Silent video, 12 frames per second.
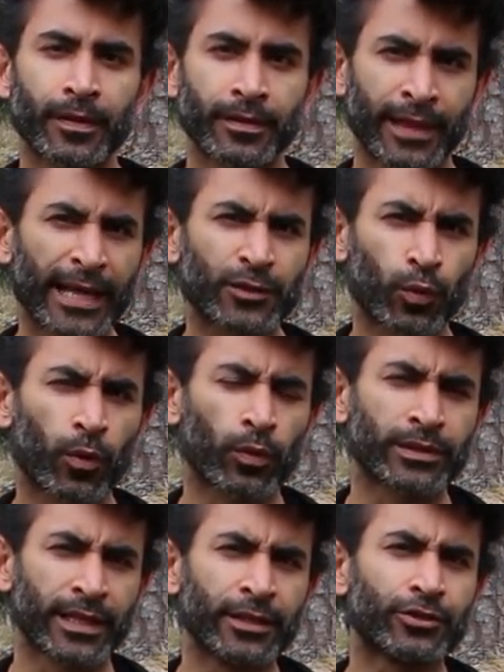That's what
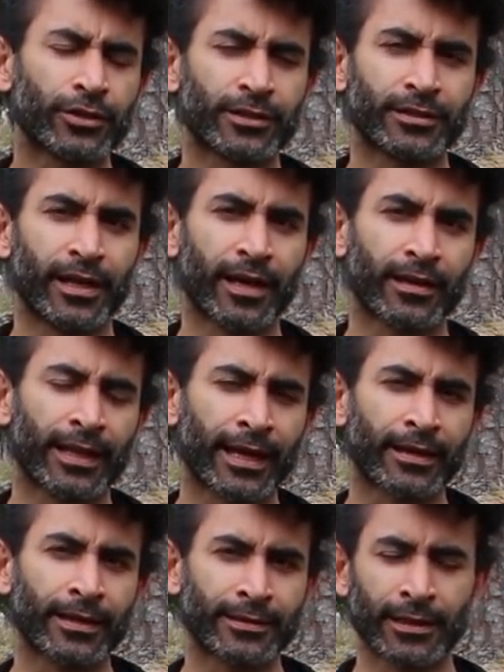was interesting.
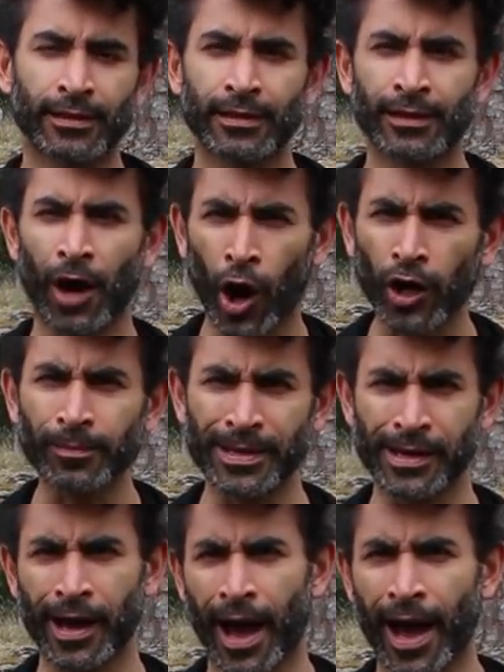Like it's an
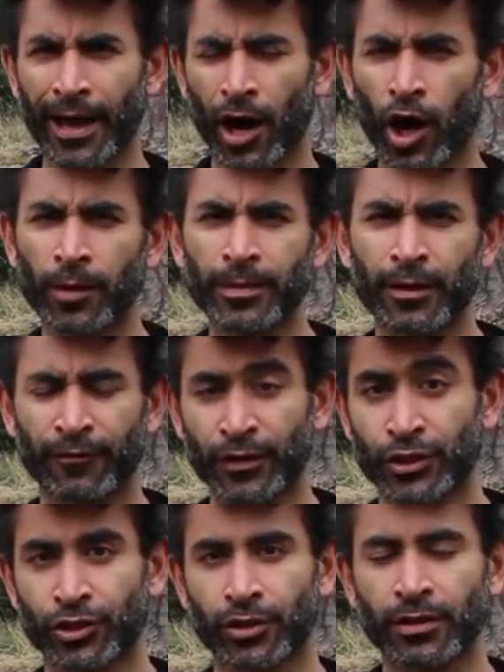army guy, army
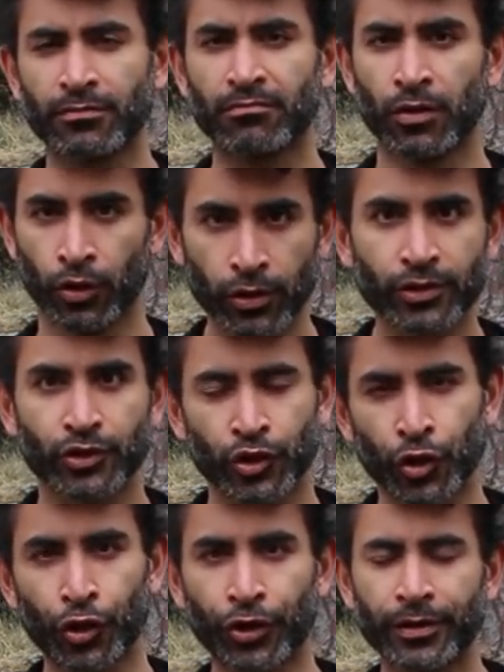official, looks
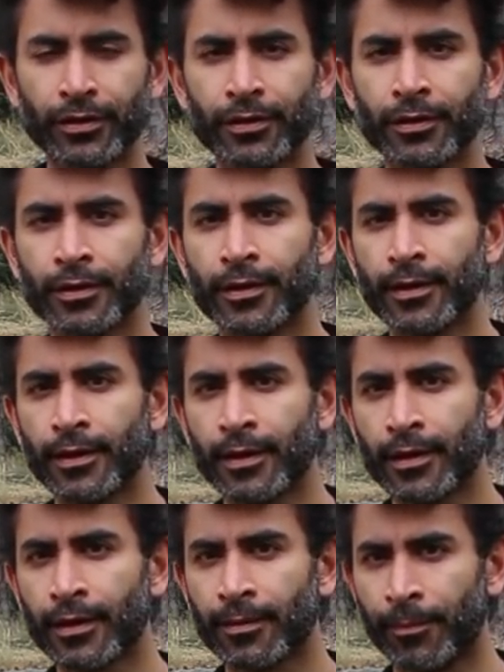good,
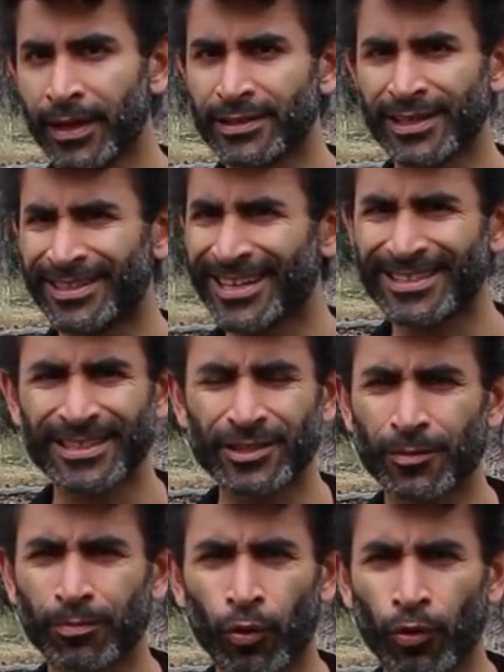but is addicted
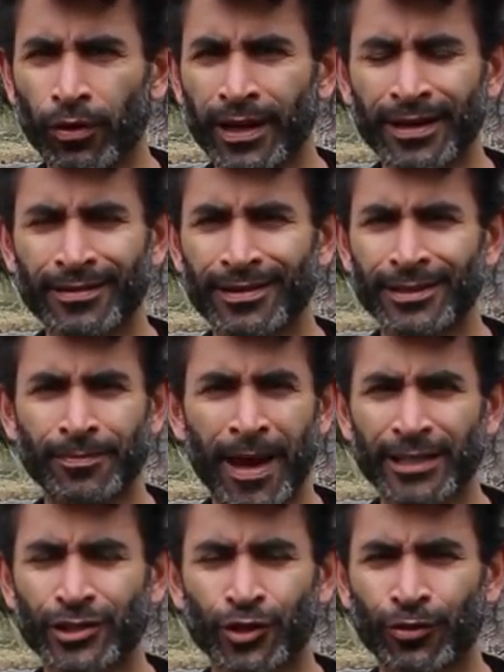to porn and his
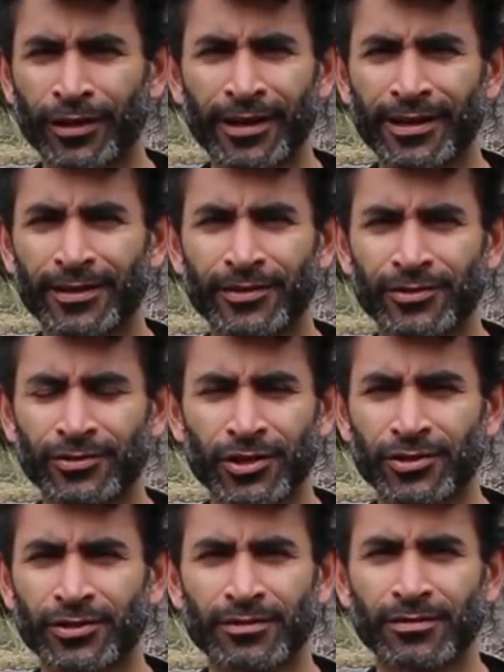masculinity is
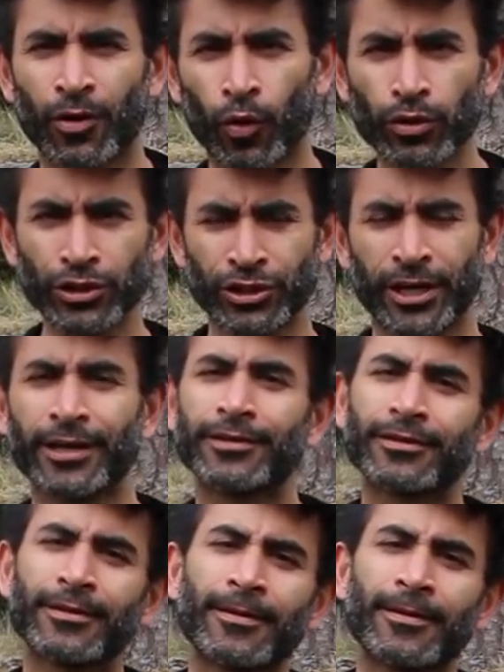just horseshit.